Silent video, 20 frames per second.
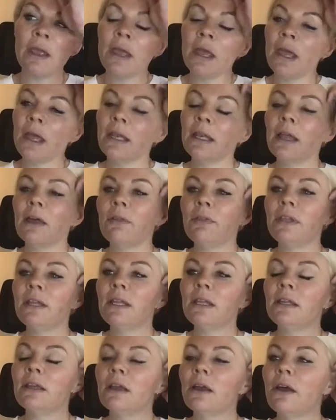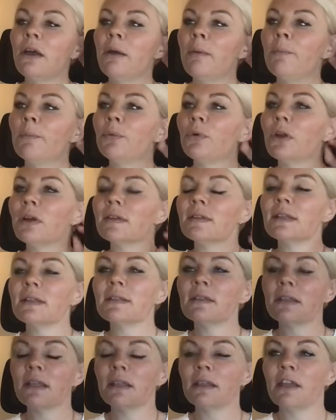Now, the products
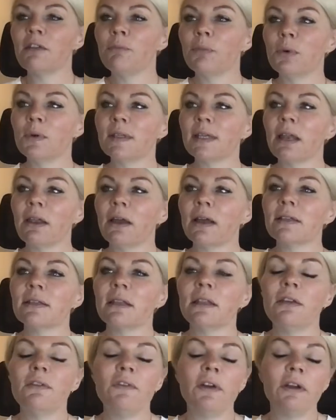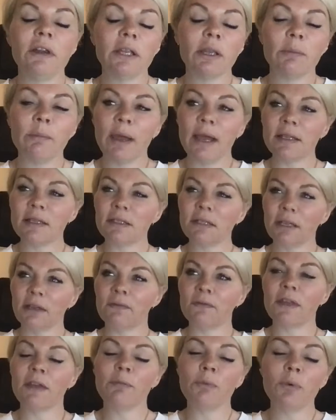that they've brought out, like I say, they're very
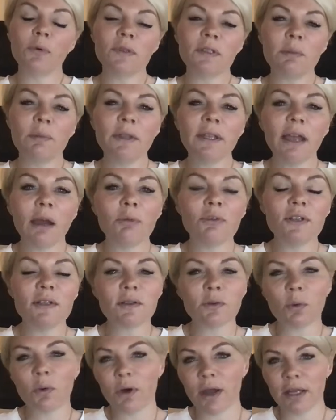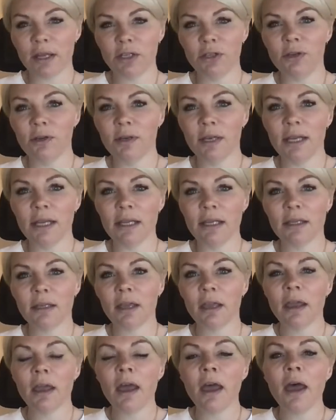competitive. They brought something out which is quite unique.
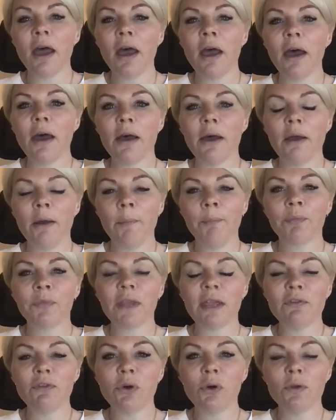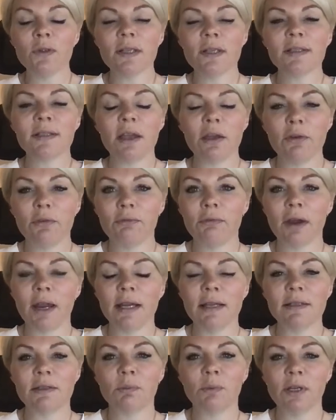They've got a set of
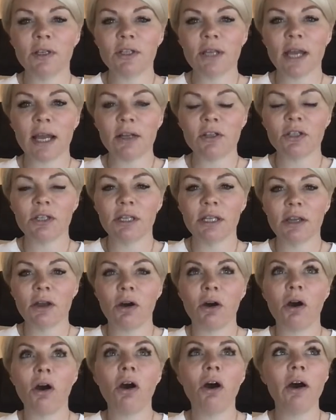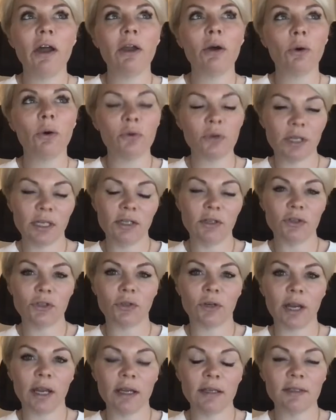rates which actually are higher on
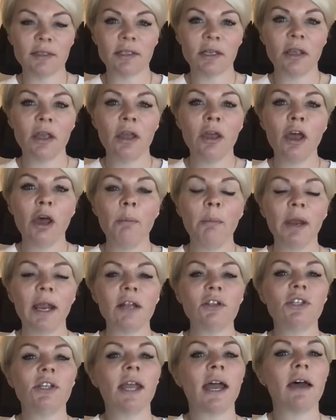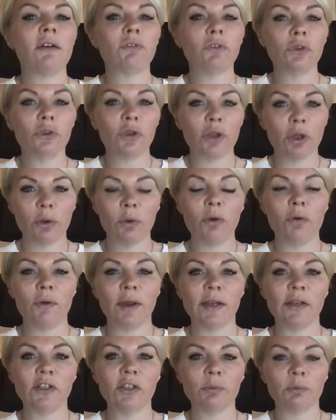interest, but actually have no
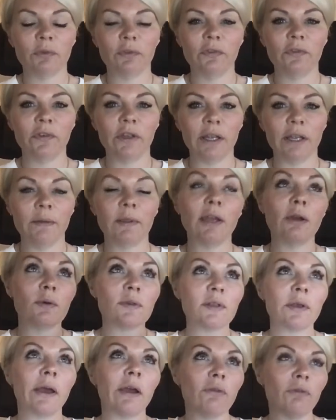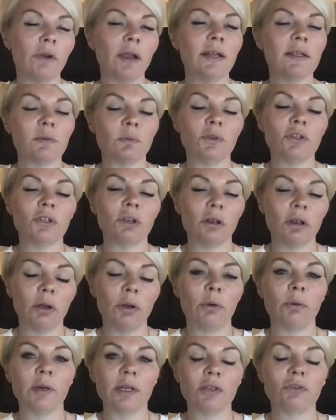arrangement fee. They also have rates which are
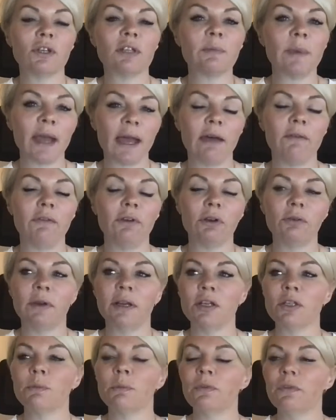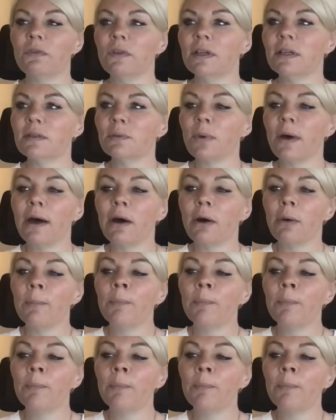lower on interest, but have an arrangement fee as well.